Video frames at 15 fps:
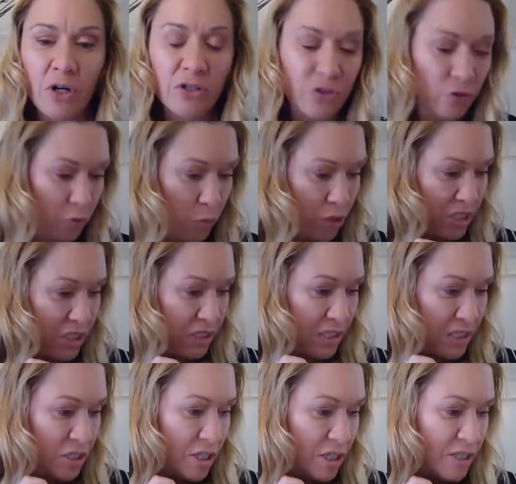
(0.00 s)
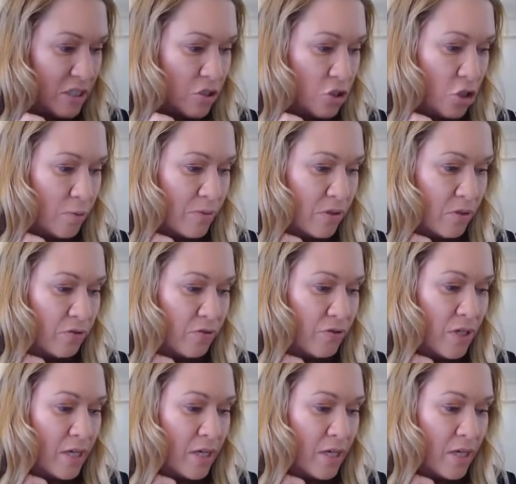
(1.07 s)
sort of wanted to suggest in terms of